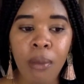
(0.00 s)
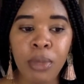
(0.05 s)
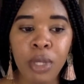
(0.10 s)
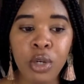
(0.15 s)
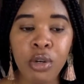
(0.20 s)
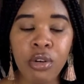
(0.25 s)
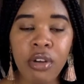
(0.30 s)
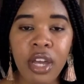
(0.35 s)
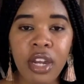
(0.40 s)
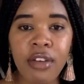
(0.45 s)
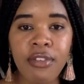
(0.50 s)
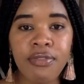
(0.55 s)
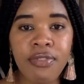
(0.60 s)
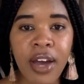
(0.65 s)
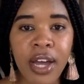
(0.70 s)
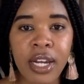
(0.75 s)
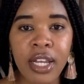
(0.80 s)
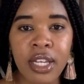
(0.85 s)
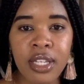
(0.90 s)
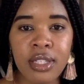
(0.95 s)
the creative
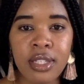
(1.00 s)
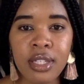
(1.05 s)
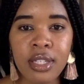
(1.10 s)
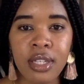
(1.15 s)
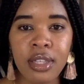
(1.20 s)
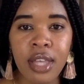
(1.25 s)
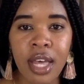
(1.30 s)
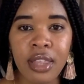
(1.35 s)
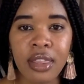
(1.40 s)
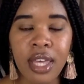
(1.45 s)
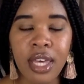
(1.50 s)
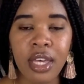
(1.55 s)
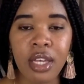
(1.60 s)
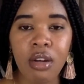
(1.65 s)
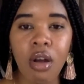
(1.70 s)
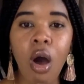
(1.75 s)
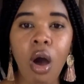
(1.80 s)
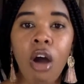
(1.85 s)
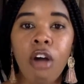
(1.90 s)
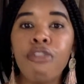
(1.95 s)
financing that they can
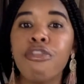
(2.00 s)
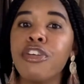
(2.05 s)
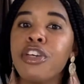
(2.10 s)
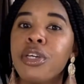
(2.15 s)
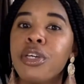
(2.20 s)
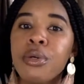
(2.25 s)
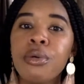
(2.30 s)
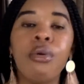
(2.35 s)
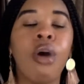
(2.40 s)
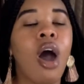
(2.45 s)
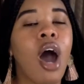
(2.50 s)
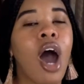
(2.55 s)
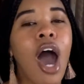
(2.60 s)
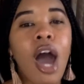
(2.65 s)
offer you.